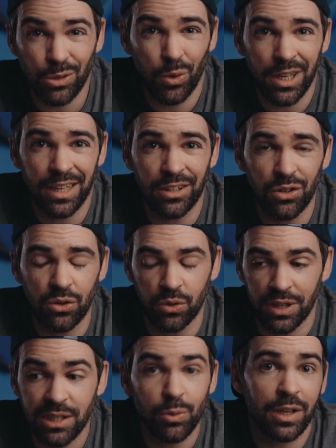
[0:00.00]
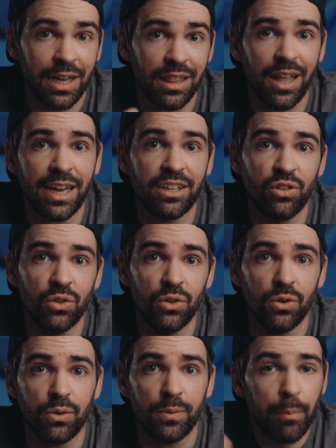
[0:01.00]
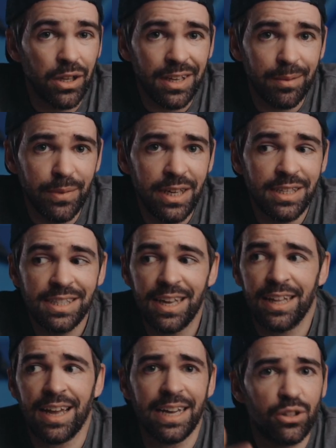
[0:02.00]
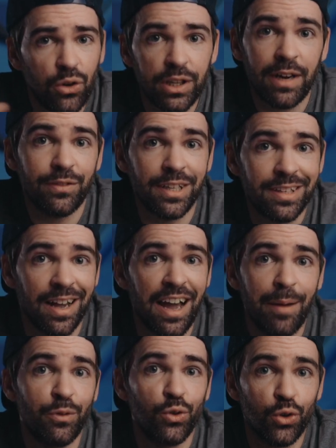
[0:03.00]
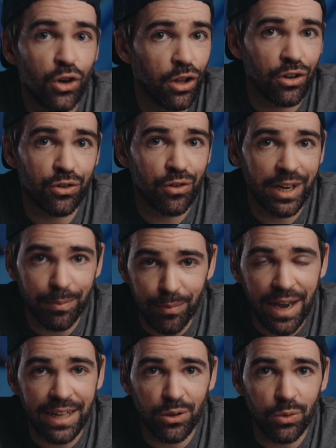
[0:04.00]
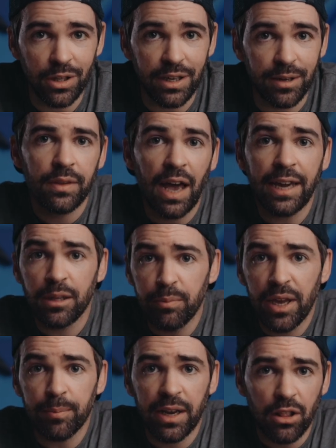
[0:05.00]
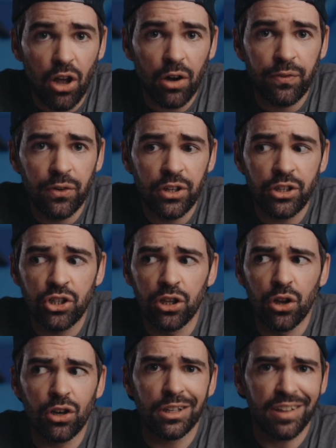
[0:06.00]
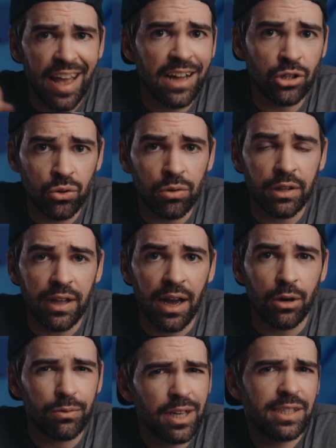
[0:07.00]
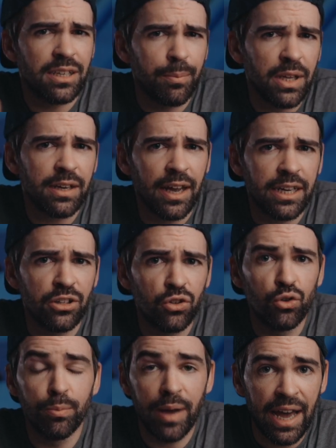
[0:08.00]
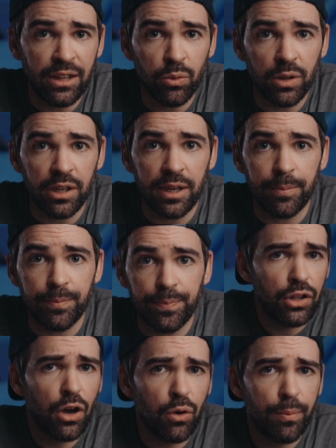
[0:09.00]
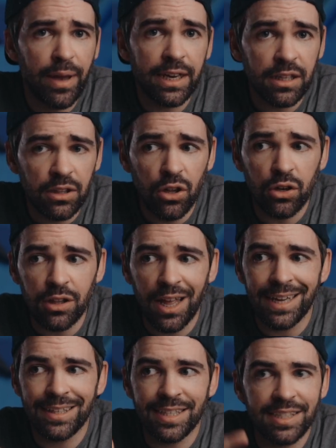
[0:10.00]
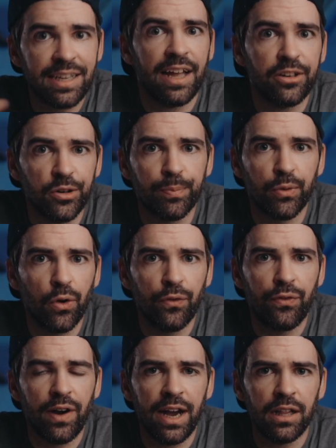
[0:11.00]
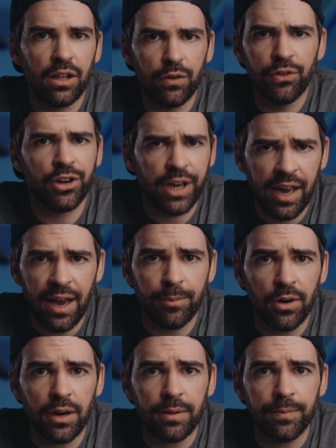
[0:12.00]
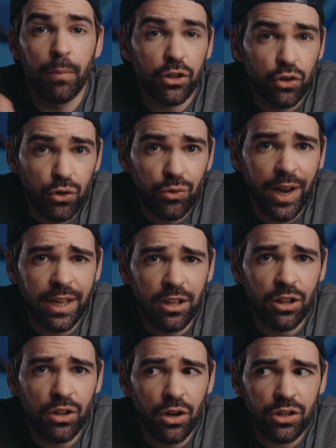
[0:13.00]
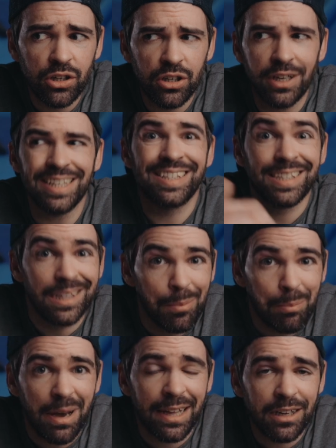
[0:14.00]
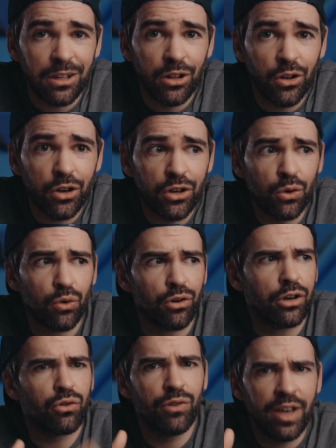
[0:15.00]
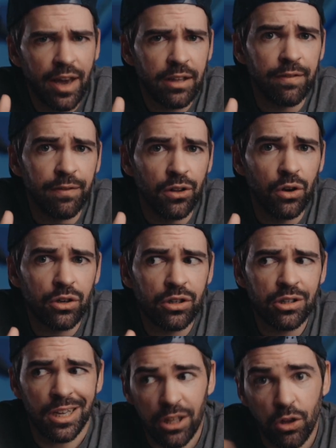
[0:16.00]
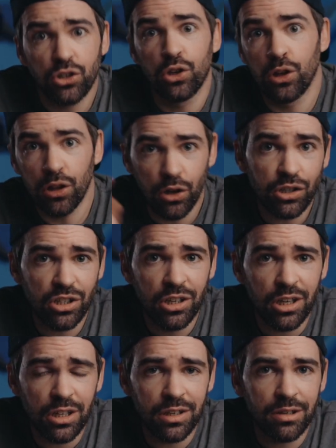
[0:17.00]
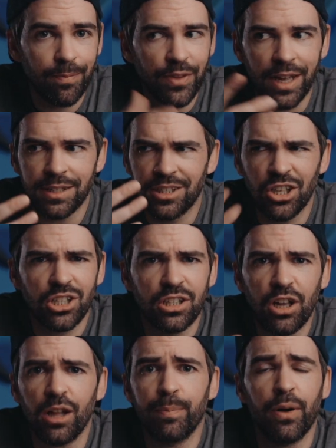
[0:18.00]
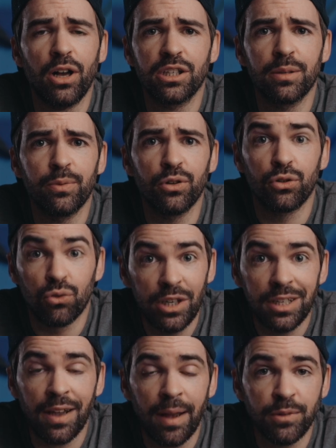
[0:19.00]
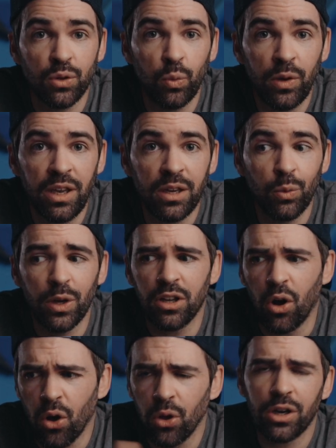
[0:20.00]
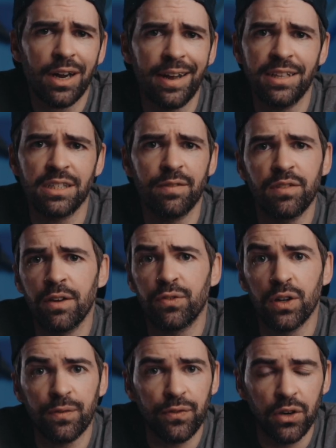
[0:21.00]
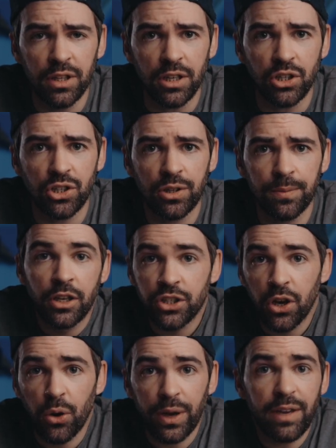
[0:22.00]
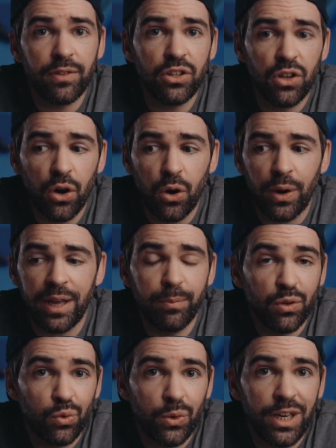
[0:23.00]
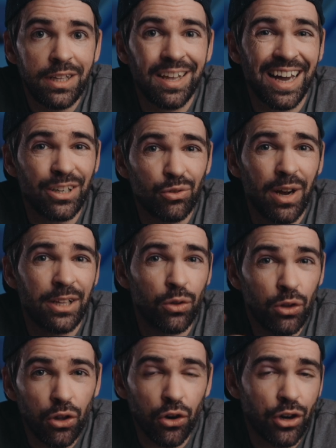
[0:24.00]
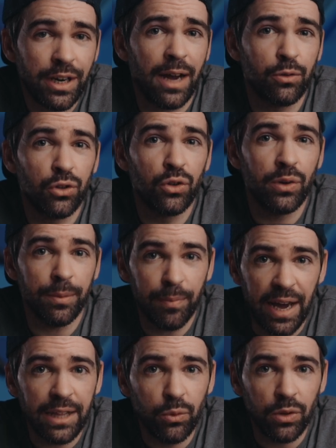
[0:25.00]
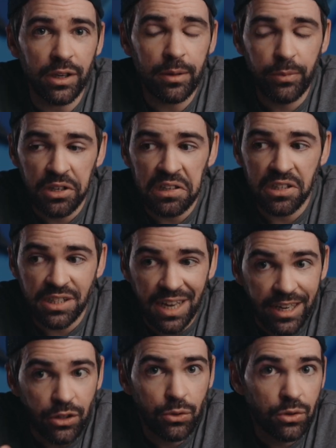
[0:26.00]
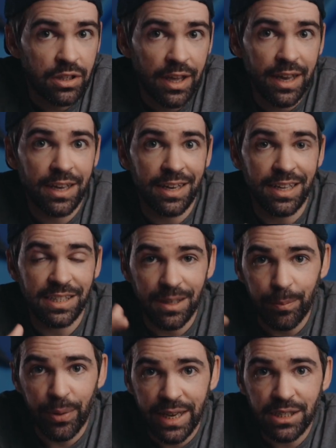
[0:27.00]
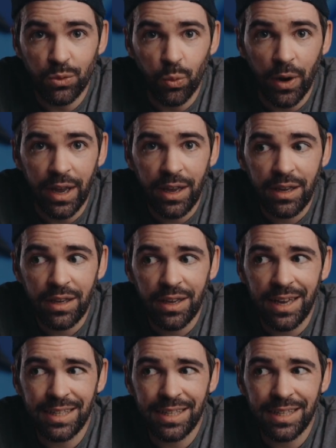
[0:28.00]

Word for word: That's what I do, that's what I like to do but that means that I don't have the time to color grade manually. I can make my log footage look natural now, that's something I can do manually. You know, make it look like the standard profile of your camera. But to create a look, a cinematic look or a creative look that also looks good, that's just not possible three times a week with all kinds of different footage. So even though in between I try to learn how to do it manually because I do think it's the best way,